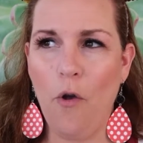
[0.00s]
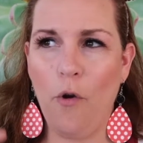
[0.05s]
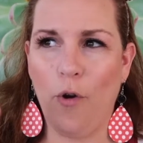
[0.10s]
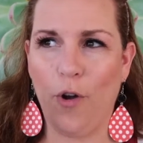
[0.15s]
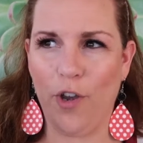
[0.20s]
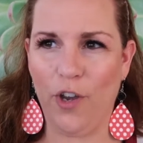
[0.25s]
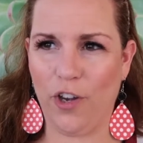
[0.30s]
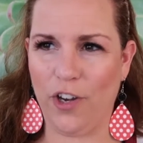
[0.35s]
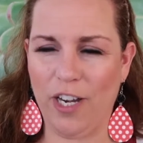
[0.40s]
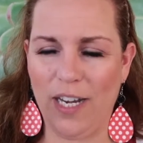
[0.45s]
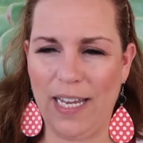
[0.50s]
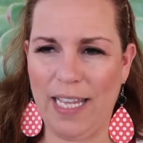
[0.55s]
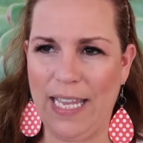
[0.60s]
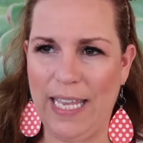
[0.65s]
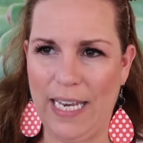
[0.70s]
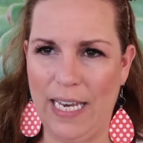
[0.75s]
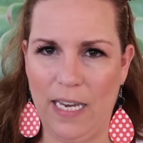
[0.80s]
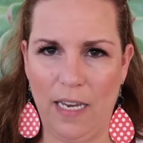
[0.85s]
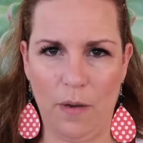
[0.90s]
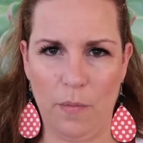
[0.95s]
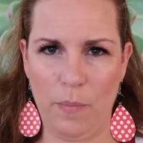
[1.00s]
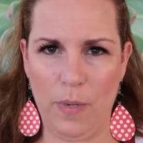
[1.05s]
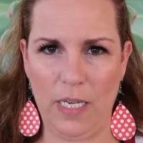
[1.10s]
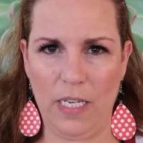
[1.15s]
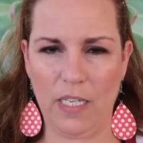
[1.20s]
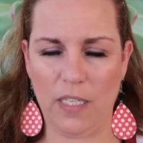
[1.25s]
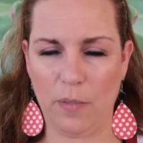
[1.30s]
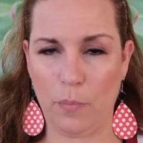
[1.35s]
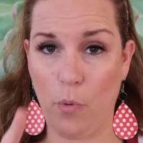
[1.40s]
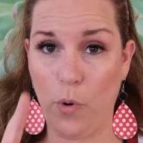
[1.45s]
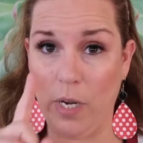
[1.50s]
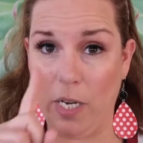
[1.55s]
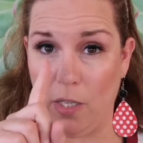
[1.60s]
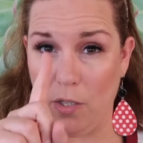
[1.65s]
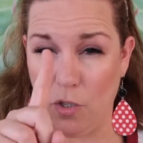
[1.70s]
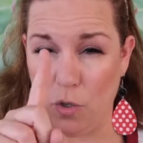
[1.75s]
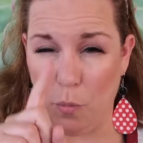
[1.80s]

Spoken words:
or you're gonna get in and be disappointed.